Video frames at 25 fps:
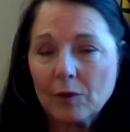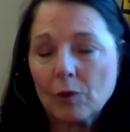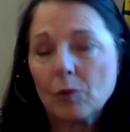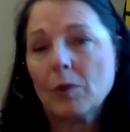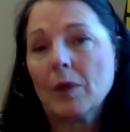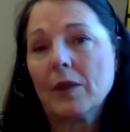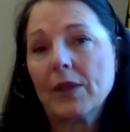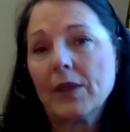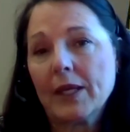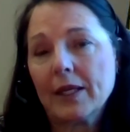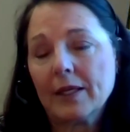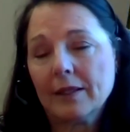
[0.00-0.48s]

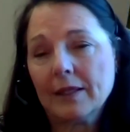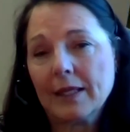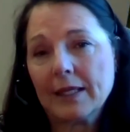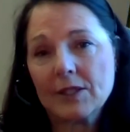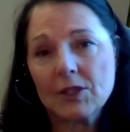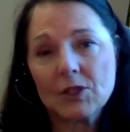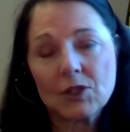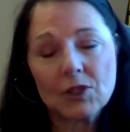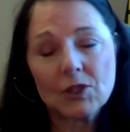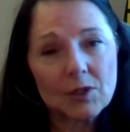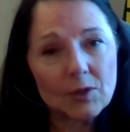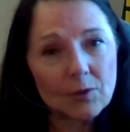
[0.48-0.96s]
Well, then
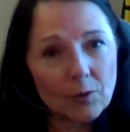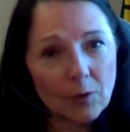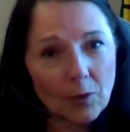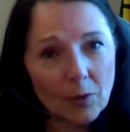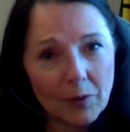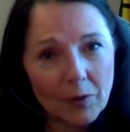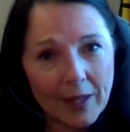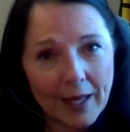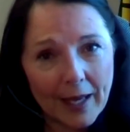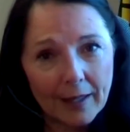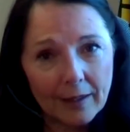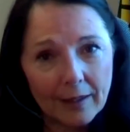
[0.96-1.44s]
let's just throw
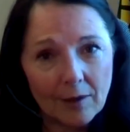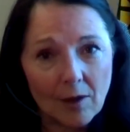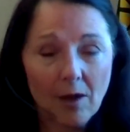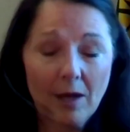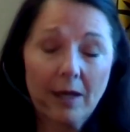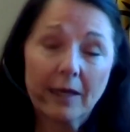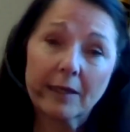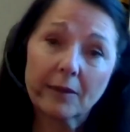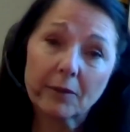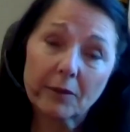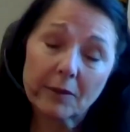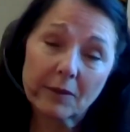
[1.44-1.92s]
that law
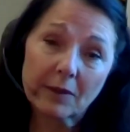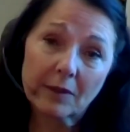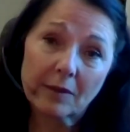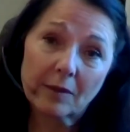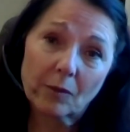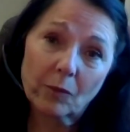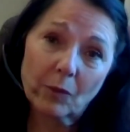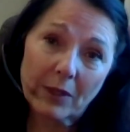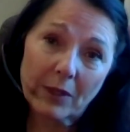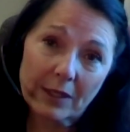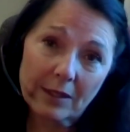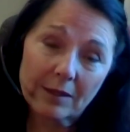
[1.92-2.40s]
out of the
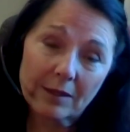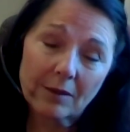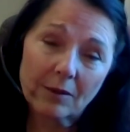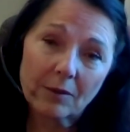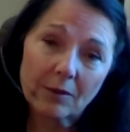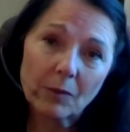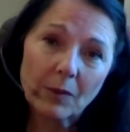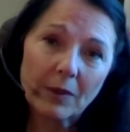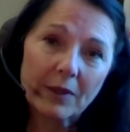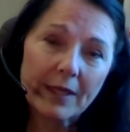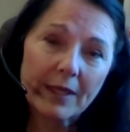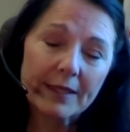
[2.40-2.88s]
window.
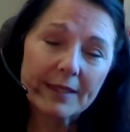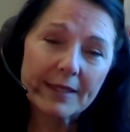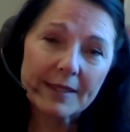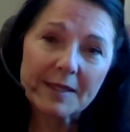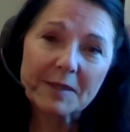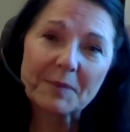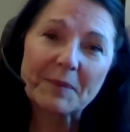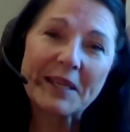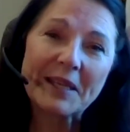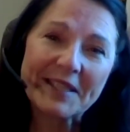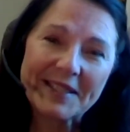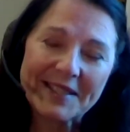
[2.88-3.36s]
Well, that
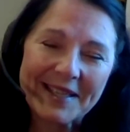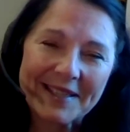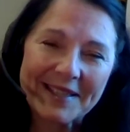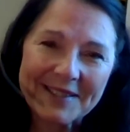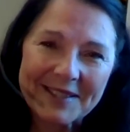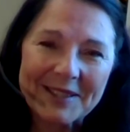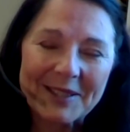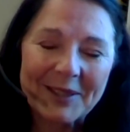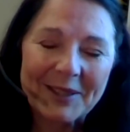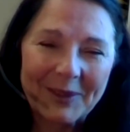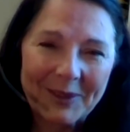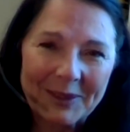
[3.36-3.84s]
doesn't make sense
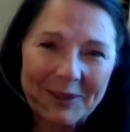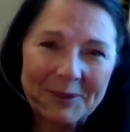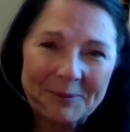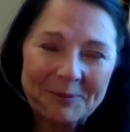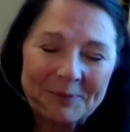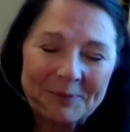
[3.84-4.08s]
at all.